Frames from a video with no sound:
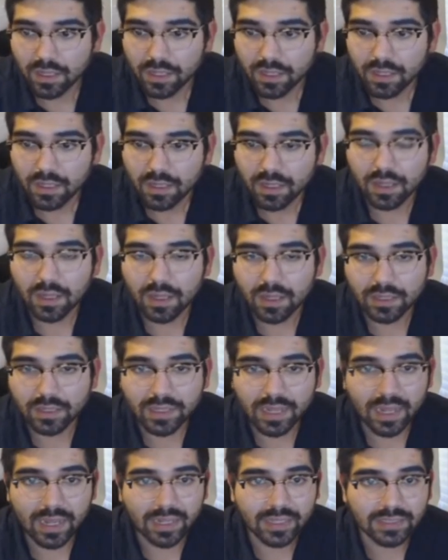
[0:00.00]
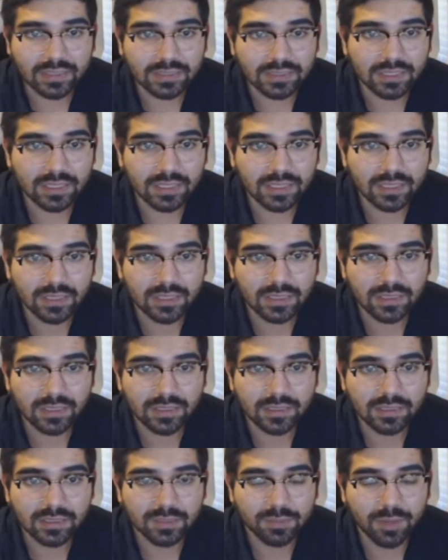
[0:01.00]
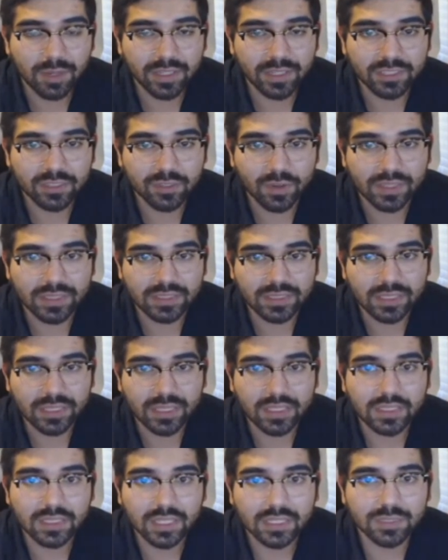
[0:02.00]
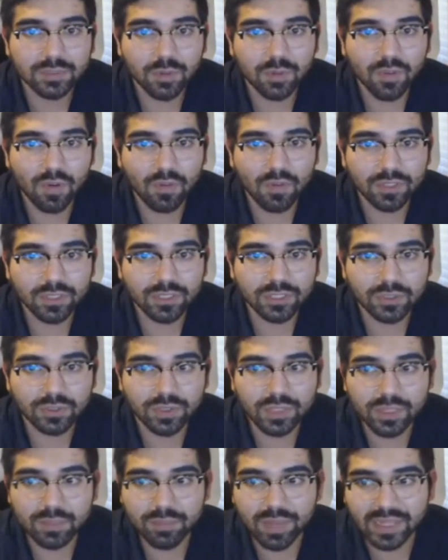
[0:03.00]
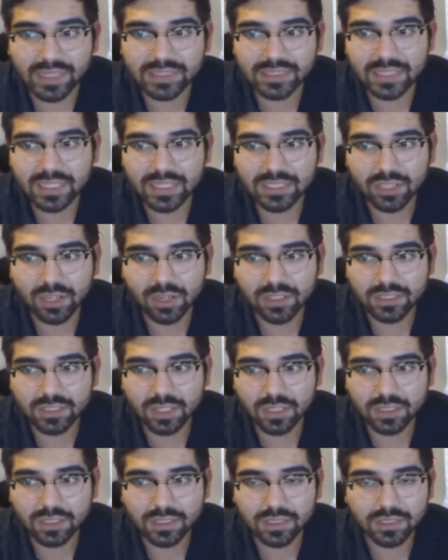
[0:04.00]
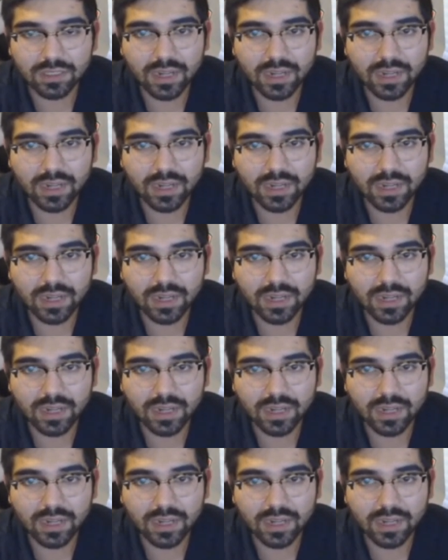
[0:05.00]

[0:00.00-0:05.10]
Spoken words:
Guys, this market's crazy. Let's move over to the base set Charizard.